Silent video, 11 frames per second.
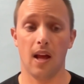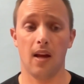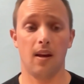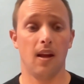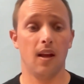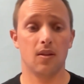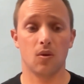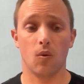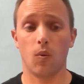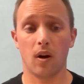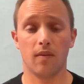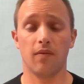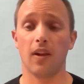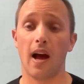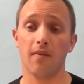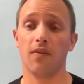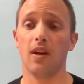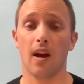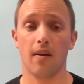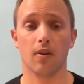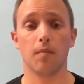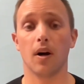and it's one flat fee
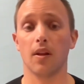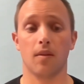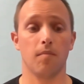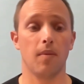every month.